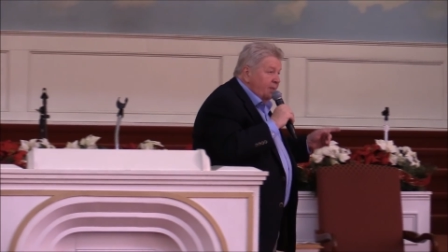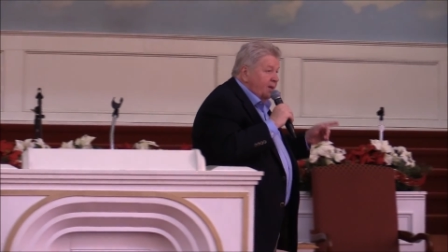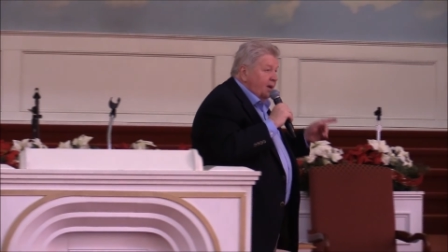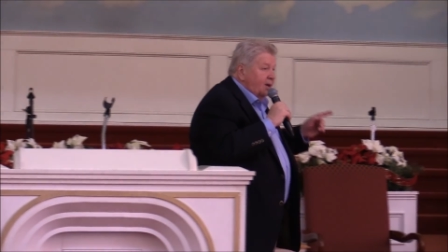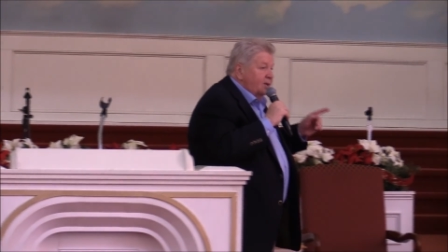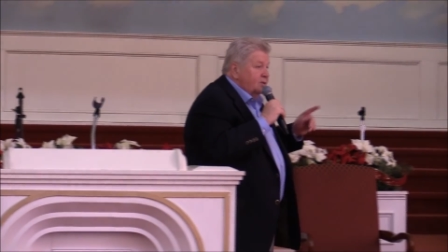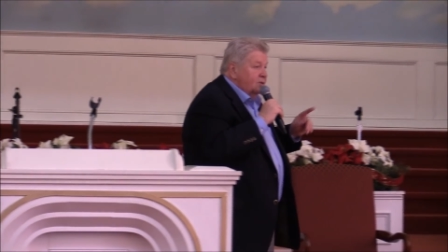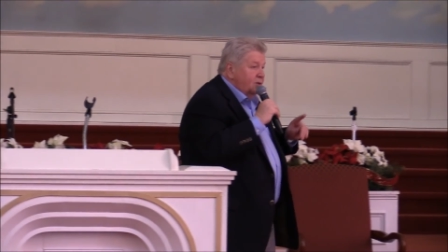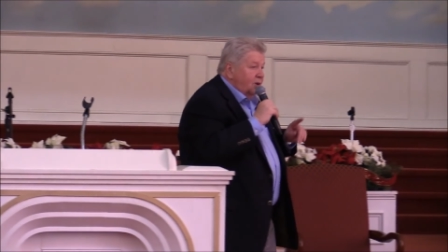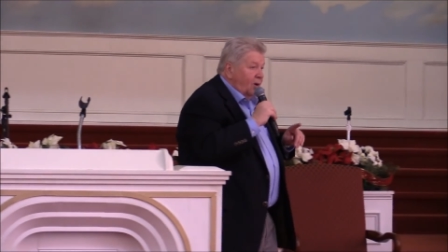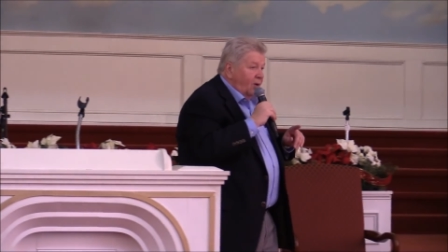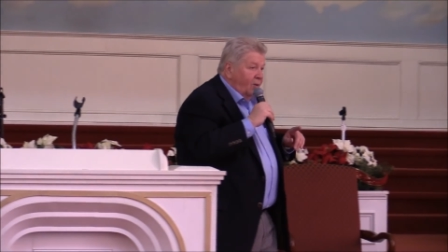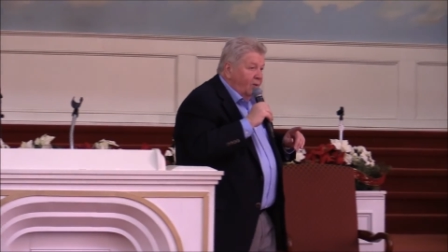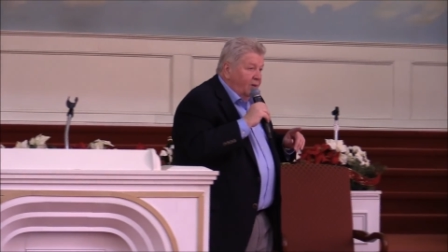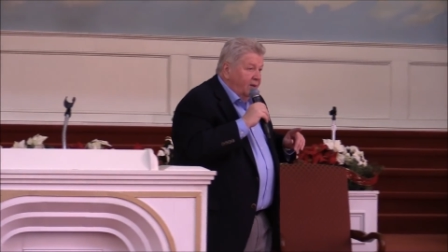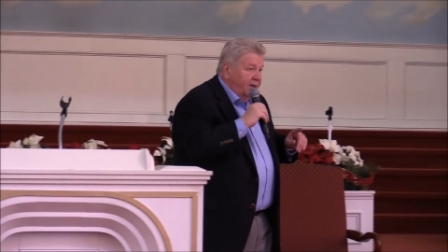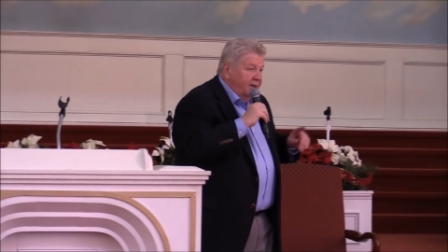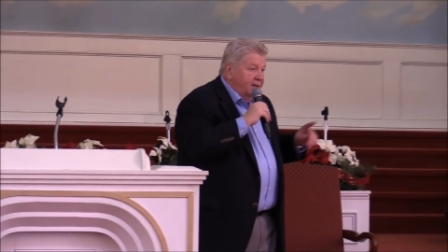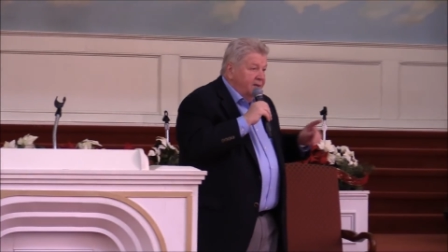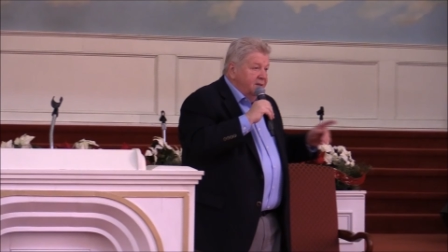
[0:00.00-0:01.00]
A
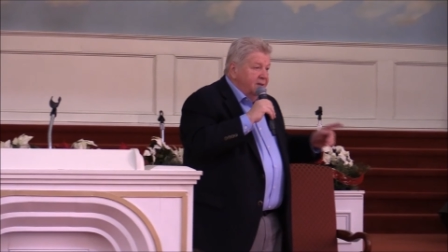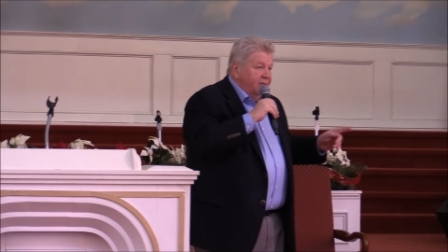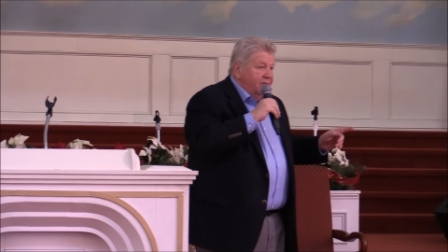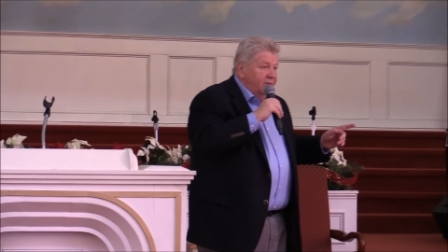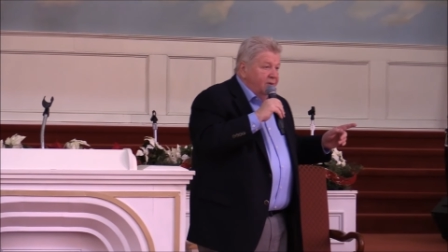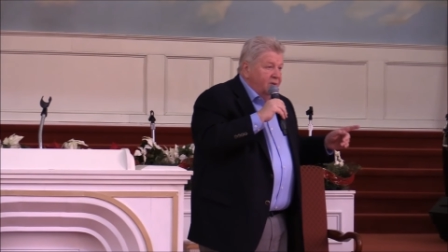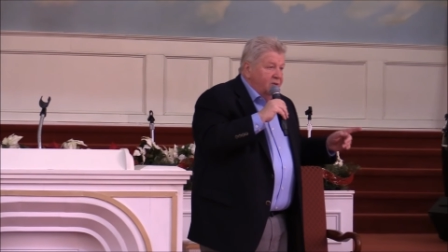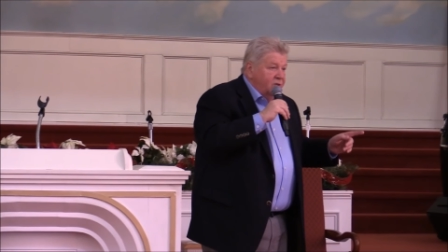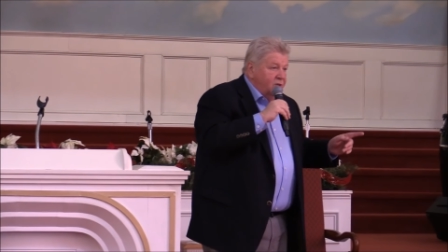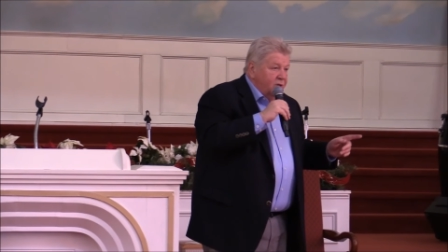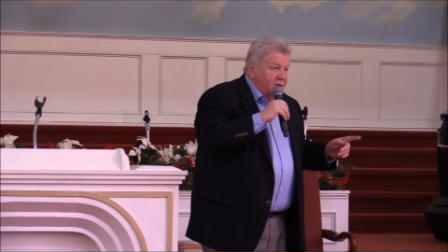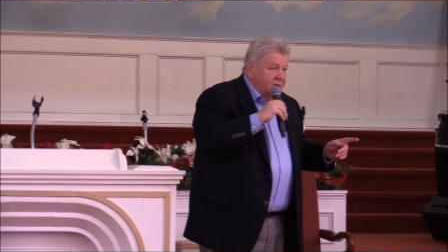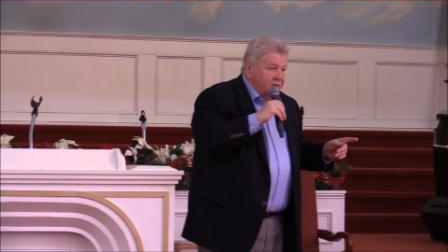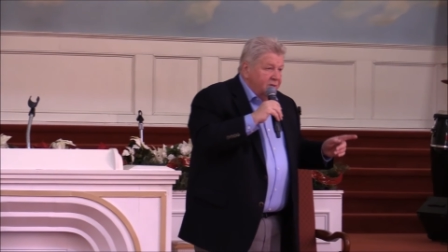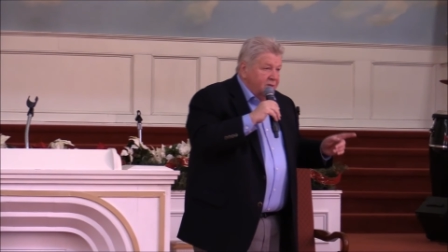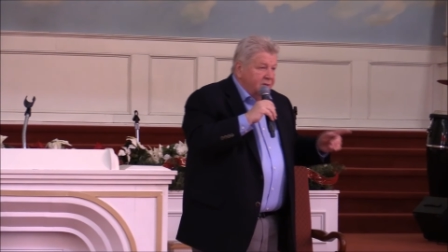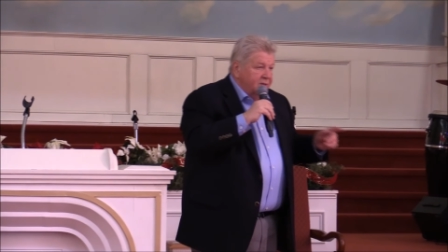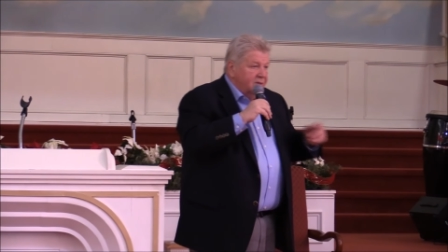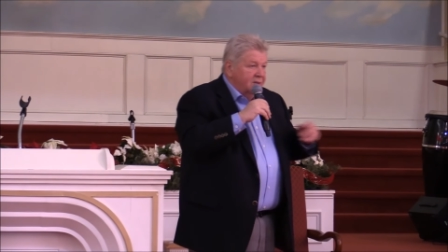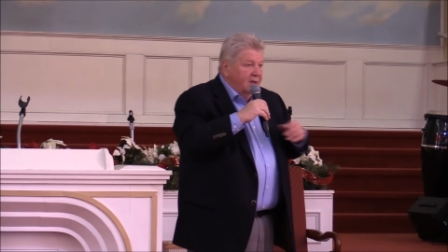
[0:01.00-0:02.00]
totally different
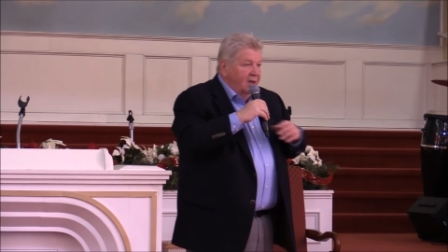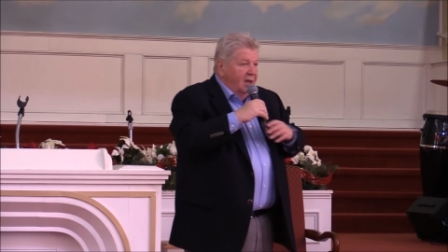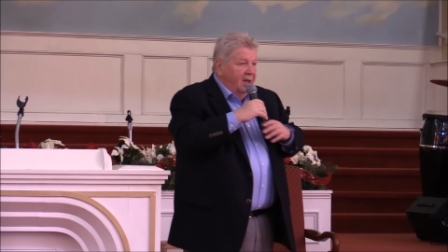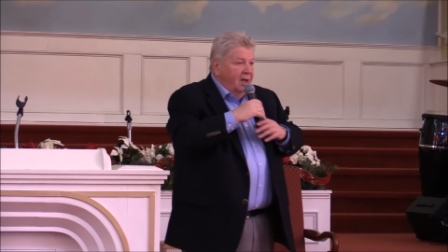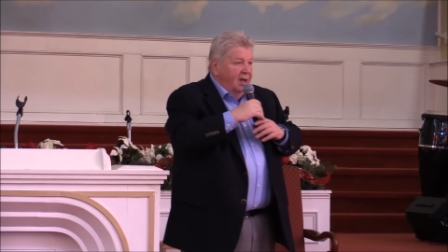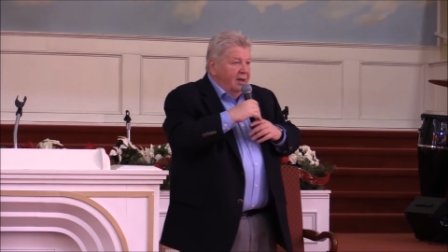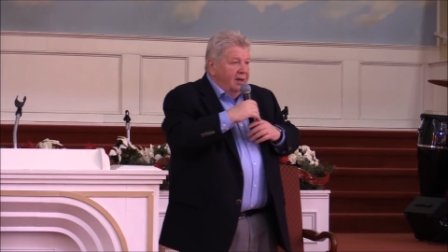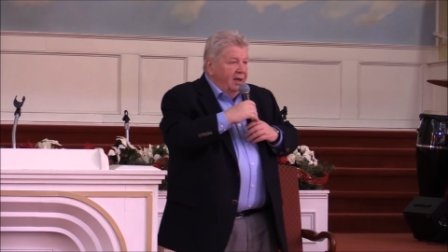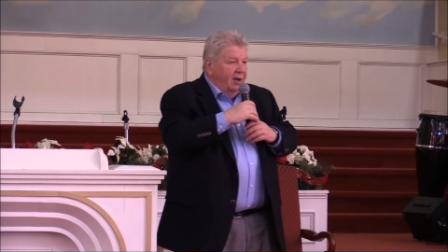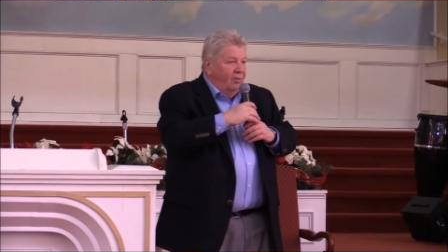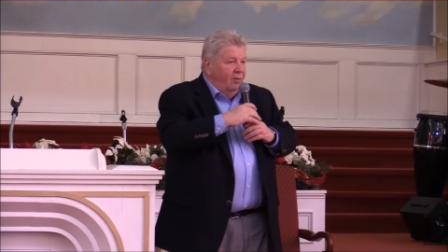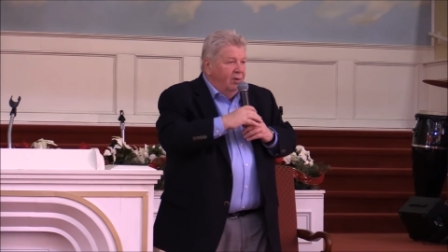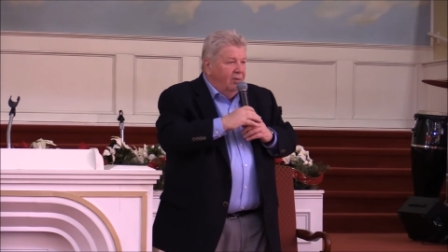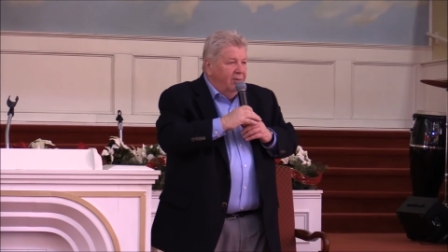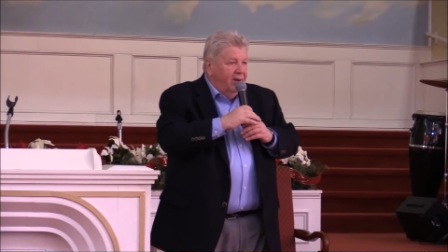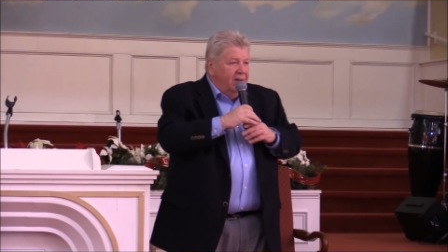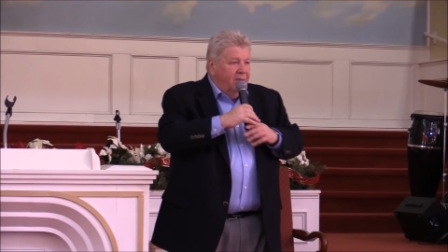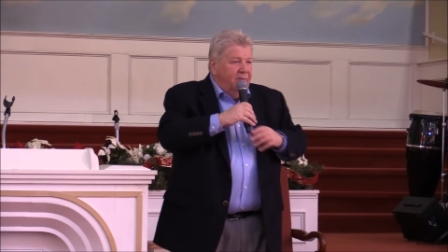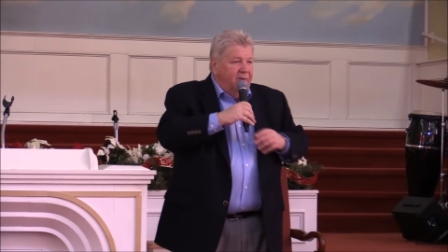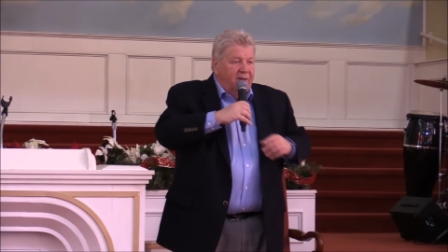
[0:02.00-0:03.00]
Jesus. Now,
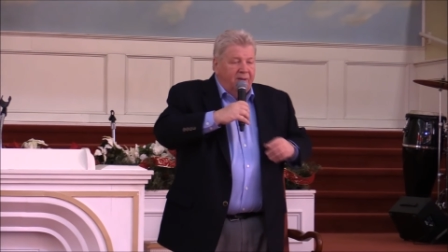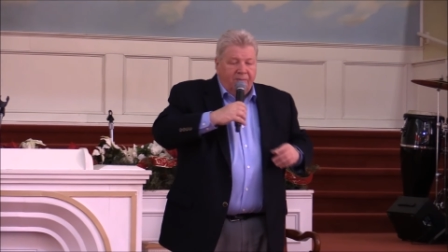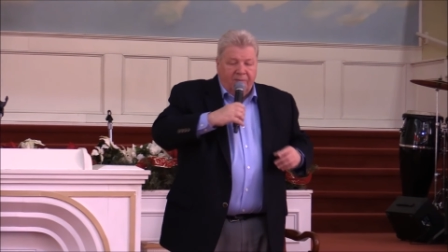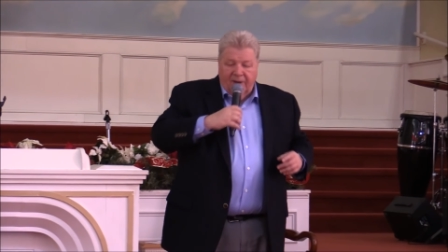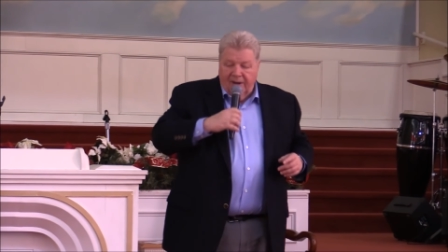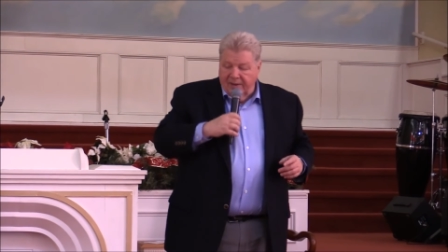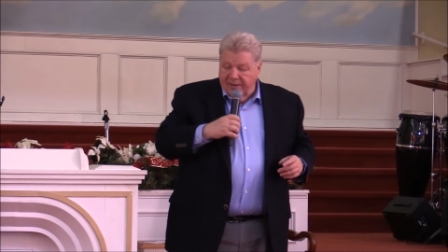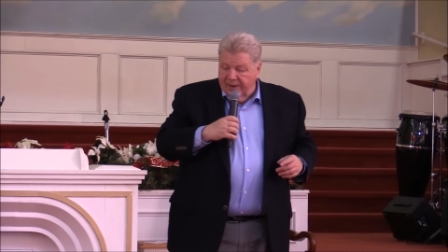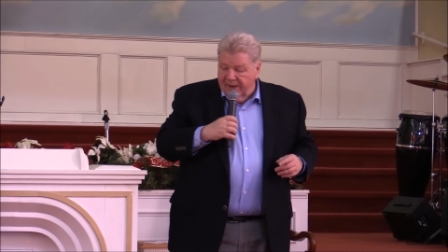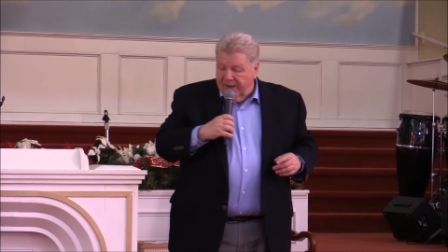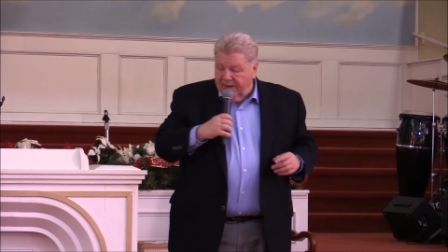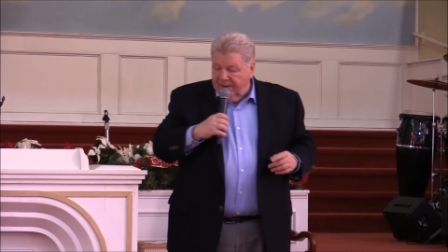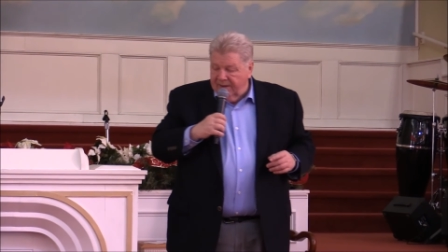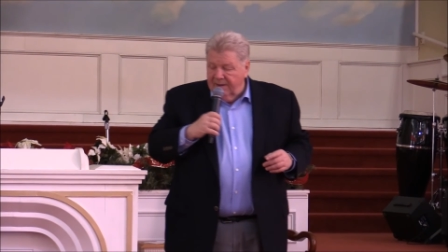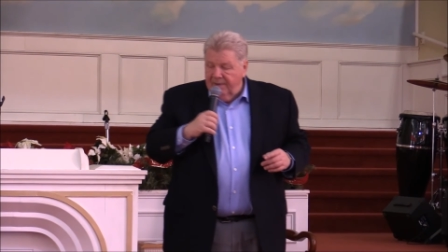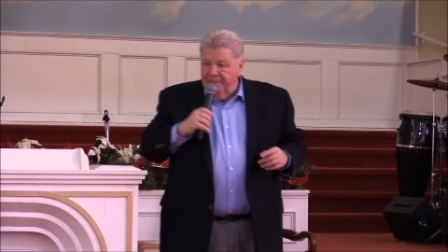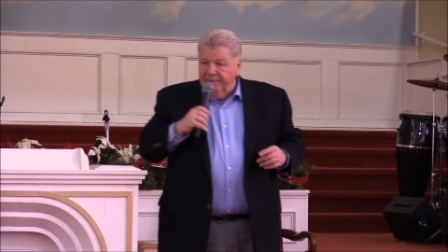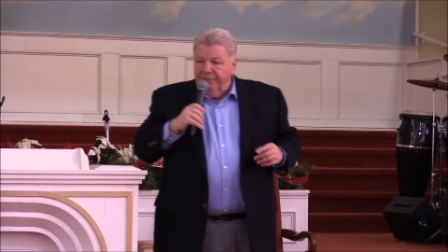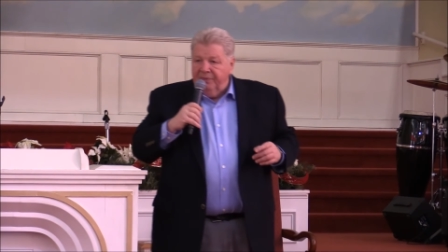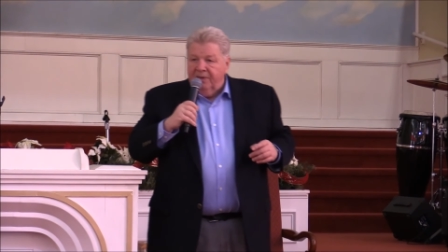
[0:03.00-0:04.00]
what do I mean by that?